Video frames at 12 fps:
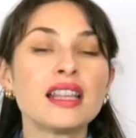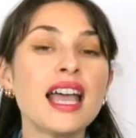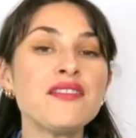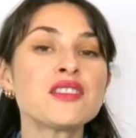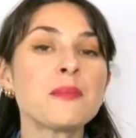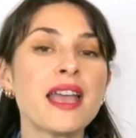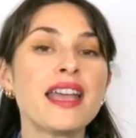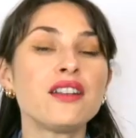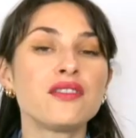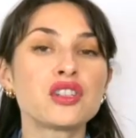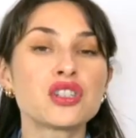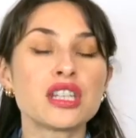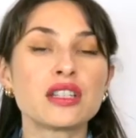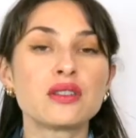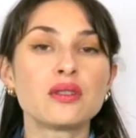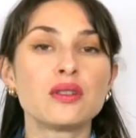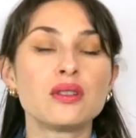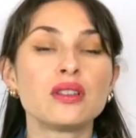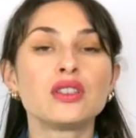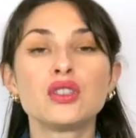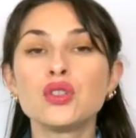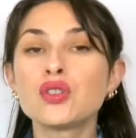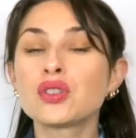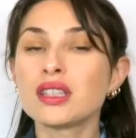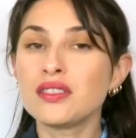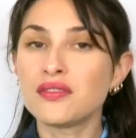lifespan of a shingle usually